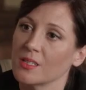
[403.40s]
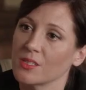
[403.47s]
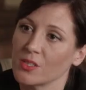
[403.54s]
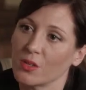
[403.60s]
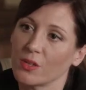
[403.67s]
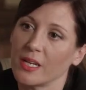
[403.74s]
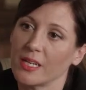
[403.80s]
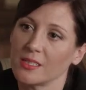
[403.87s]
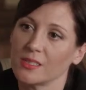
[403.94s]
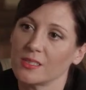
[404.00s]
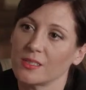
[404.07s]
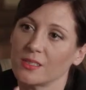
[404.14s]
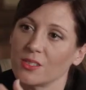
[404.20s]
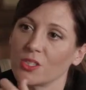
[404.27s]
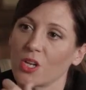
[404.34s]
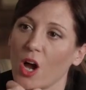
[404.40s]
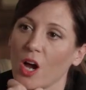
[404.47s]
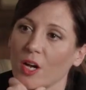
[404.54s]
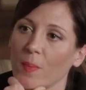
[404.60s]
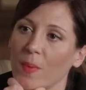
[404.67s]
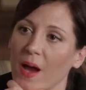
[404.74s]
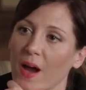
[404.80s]
So let's
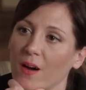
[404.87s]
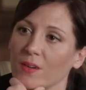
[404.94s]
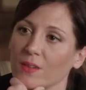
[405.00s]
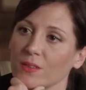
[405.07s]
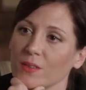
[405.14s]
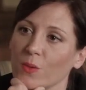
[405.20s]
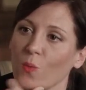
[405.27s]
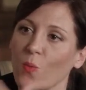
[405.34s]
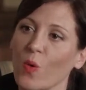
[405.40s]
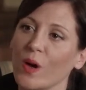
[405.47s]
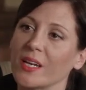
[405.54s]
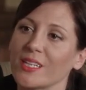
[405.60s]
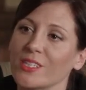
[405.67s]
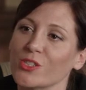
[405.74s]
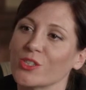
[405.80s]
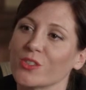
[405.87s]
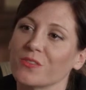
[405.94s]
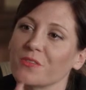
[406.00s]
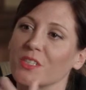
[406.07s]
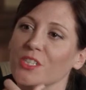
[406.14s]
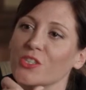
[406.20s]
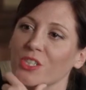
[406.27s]
talk about what is your
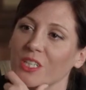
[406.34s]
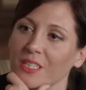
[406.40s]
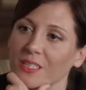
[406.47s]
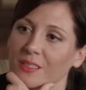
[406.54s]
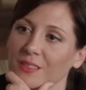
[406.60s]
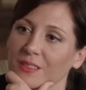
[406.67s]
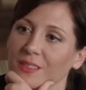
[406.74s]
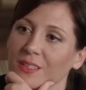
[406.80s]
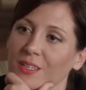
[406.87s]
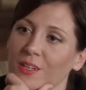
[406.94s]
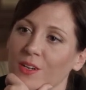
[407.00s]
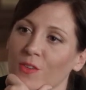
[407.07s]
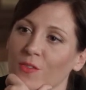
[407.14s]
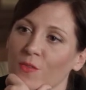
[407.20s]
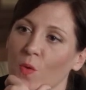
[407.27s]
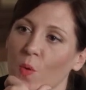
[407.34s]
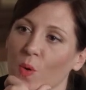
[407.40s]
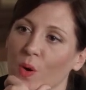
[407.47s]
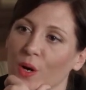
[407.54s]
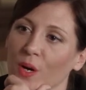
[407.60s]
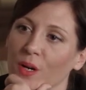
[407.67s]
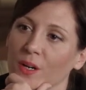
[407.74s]
vision
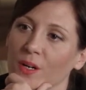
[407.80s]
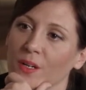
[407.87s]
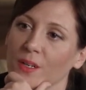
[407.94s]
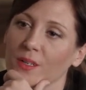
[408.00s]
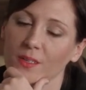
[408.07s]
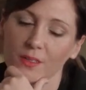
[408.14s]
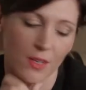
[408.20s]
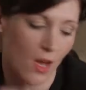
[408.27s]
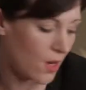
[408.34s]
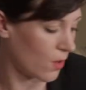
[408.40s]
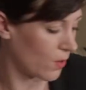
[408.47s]
for not